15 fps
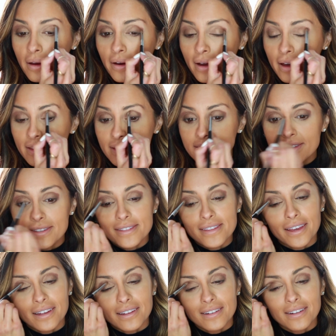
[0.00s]
Okay, this is
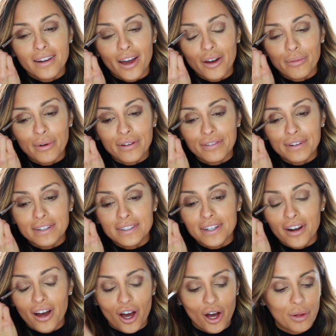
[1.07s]
like not perfect
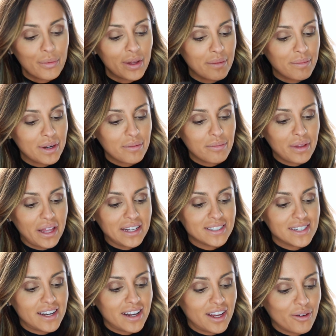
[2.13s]
at all, but I'm gonna
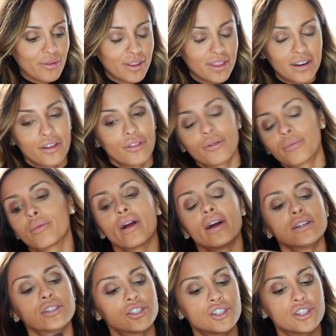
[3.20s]
blend it in with another
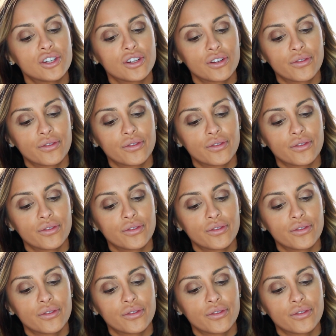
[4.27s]
brush.